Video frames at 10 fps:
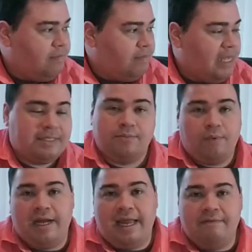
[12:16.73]
That's
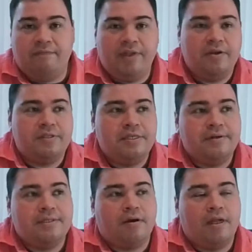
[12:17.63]
why I have a video
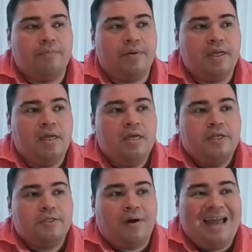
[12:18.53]
series on it. But
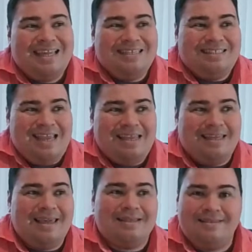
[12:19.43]
so I can
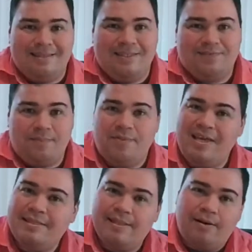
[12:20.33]
take guesses from
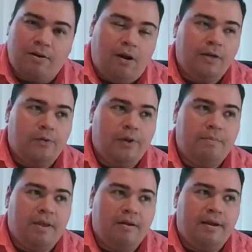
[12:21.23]
things that are on
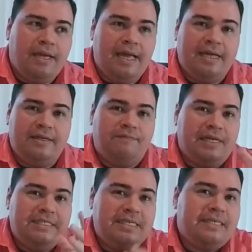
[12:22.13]
Queen Mary, and if
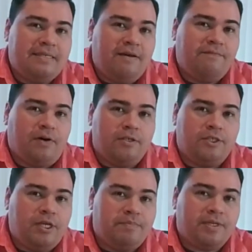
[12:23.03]
I see stuff on
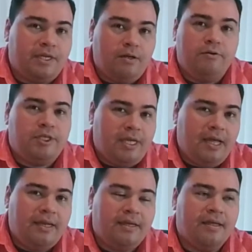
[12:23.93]
ships like
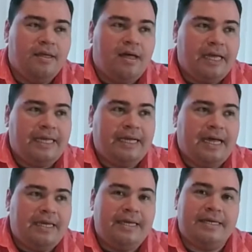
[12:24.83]
Oceanic, I can
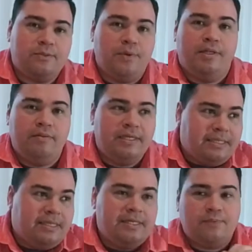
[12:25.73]
kind of guess what
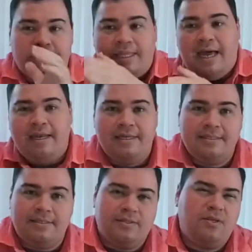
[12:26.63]
this is, what that
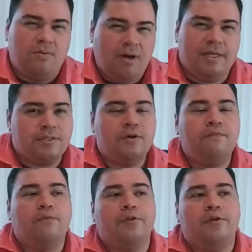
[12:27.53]
is, and so on and
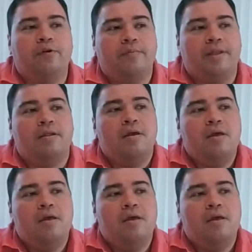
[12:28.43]
so forth. You know what I mean?